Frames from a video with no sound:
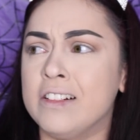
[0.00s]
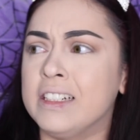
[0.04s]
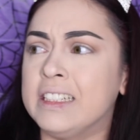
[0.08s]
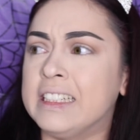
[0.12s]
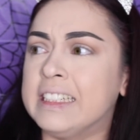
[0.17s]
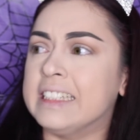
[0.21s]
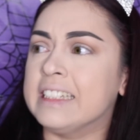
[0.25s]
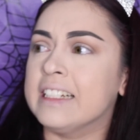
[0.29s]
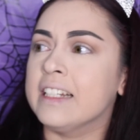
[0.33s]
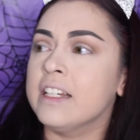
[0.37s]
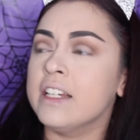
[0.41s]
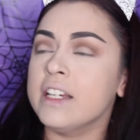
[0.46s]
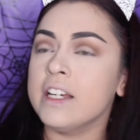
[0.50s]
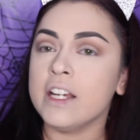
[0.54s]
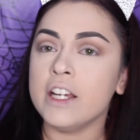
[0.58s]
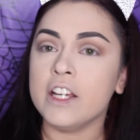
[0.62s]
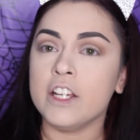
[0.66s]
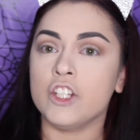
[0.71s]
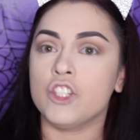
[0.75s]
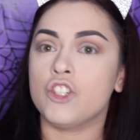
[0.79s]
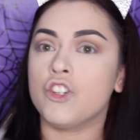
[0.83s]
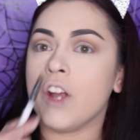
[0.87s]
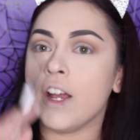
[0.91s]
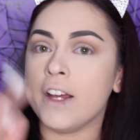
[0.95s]
You're like
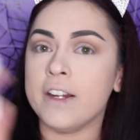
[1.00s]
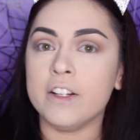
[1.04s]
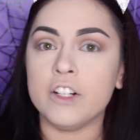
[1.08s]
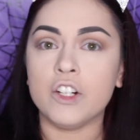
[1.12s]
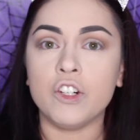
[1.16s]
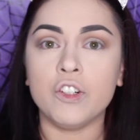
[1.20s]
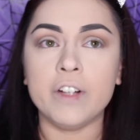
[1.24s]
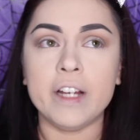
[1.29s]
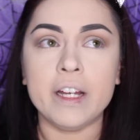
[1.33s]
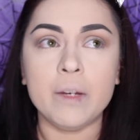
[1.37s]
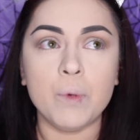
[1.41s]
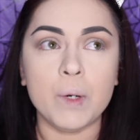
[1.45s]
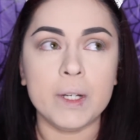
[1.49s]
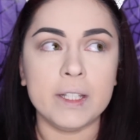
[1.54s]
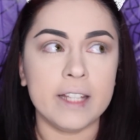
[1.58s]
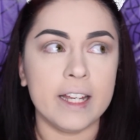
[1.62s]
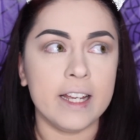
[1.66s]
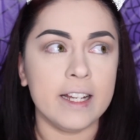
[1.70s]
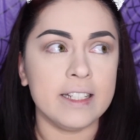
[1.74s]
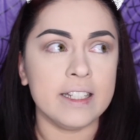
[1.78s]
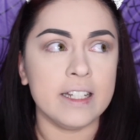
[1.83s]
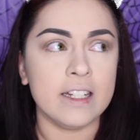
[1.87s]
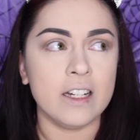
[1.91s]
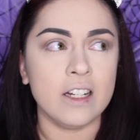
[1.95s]
trying to create what
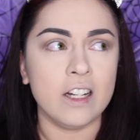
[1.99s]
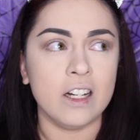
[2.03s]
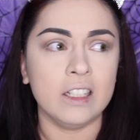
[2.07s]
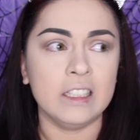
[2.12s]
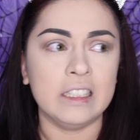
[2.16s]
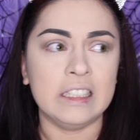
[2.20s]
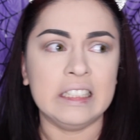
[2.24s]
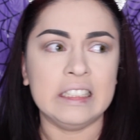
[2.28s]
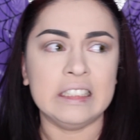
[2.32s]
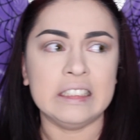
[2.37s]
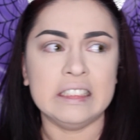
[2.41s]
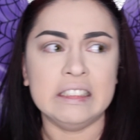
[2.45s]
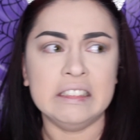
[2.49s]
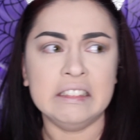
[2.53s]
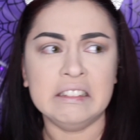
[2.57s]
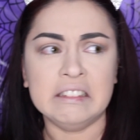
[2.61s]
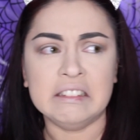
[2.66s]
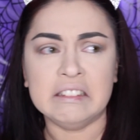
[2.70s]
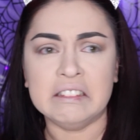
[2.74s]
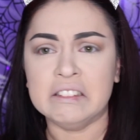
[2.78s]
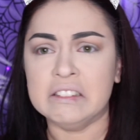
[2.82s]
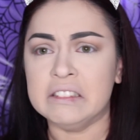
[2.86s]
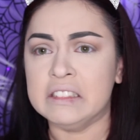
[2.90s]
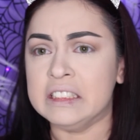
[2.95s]
they did, and you're like,
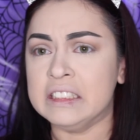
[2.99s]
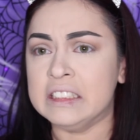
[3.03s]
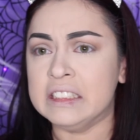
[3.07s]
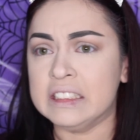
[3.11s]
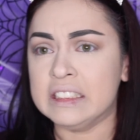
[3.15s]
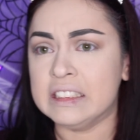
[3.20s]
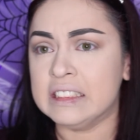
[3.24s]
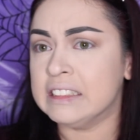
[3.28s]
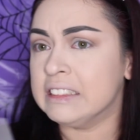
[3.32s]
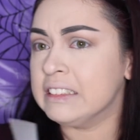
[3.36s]
ooh,